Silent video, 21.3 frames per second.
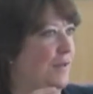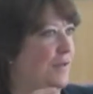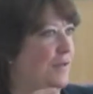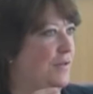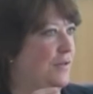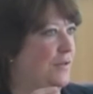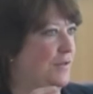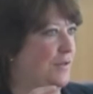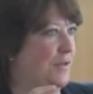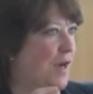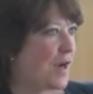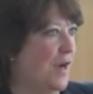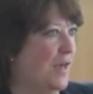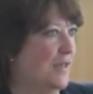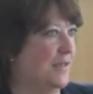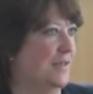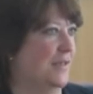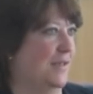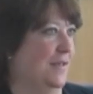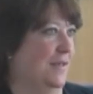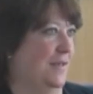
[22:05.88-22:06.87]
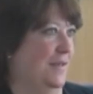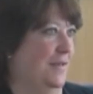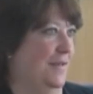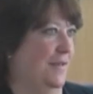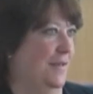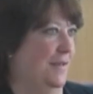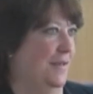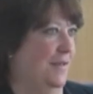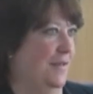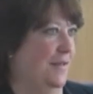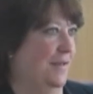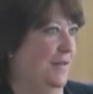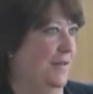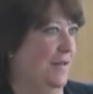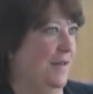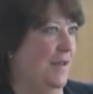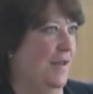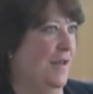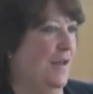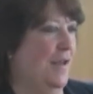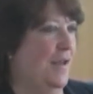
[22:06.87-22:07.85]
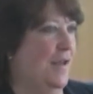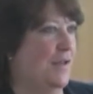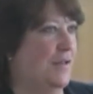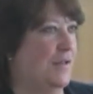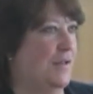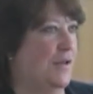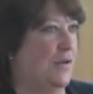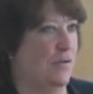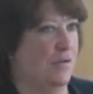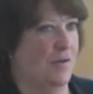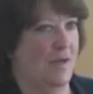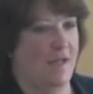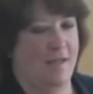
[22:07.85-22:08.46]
scientists. So,